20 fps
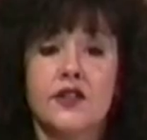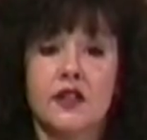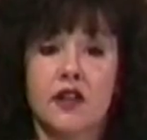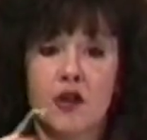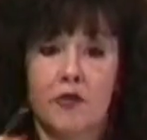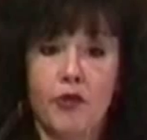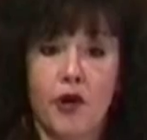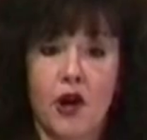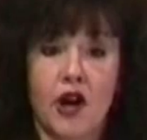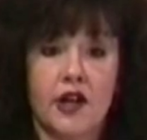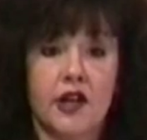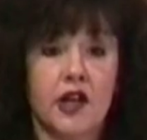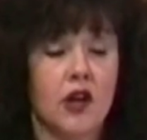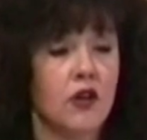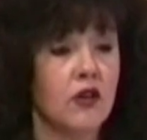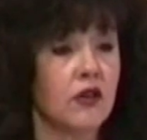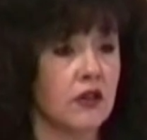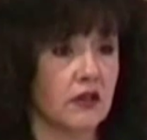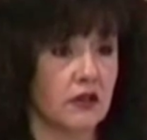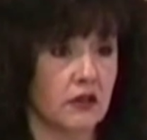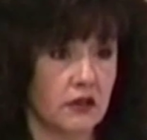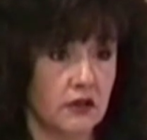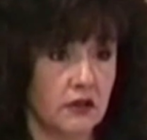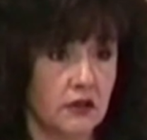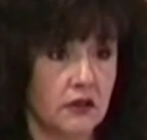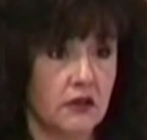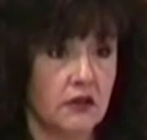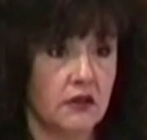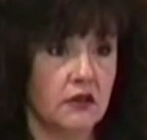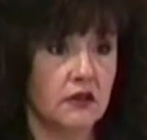is a bardo
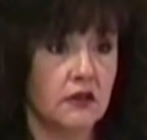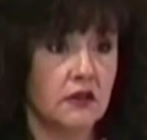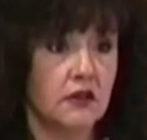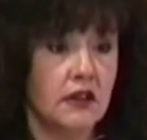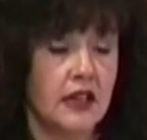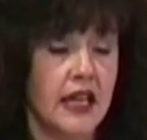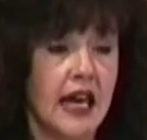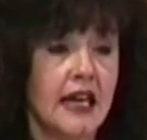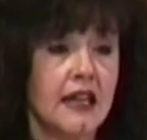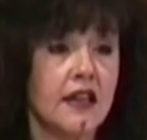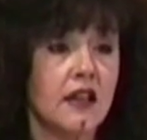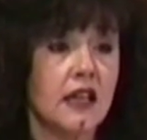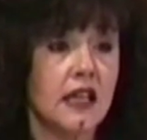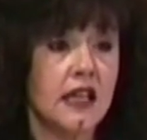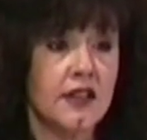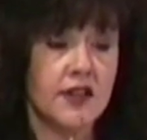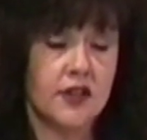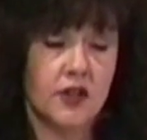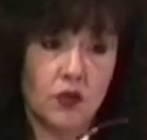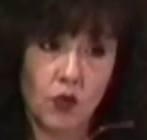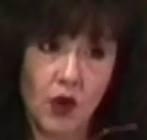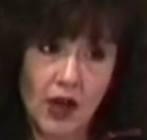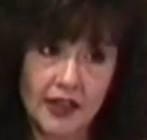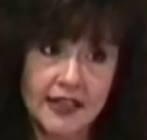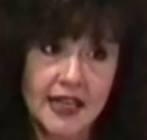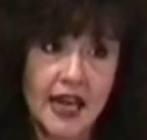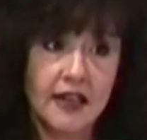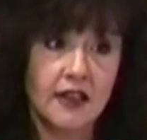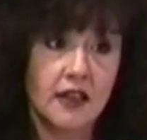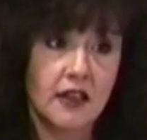that is,
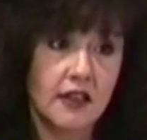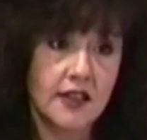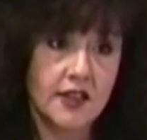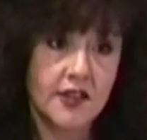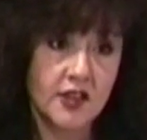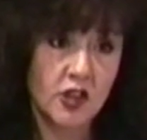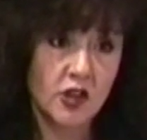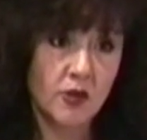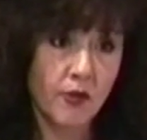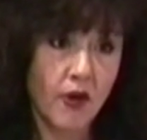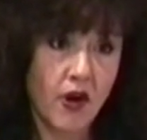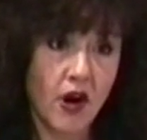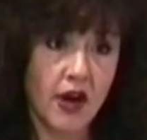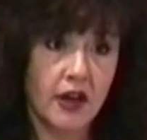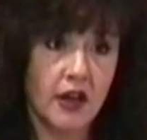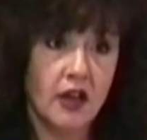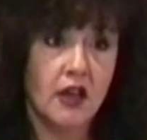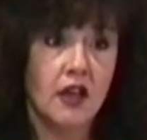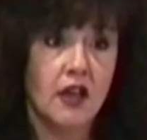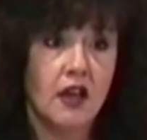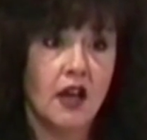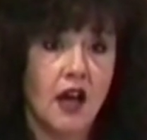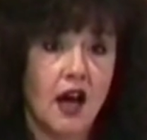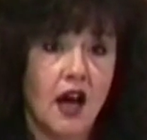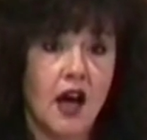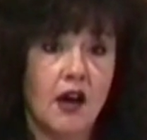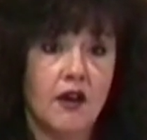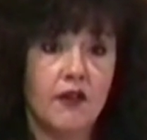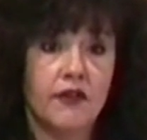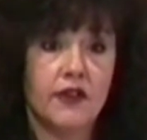while technically still part
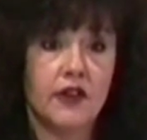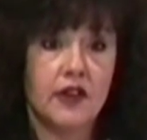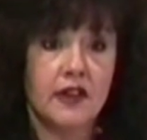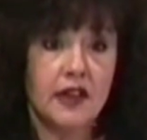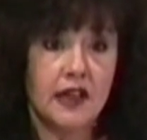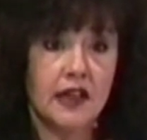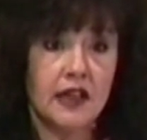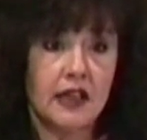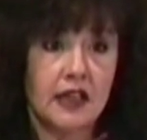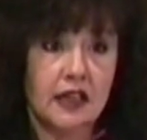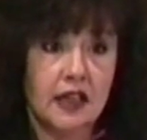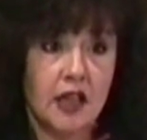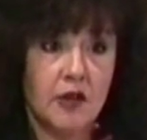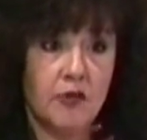of the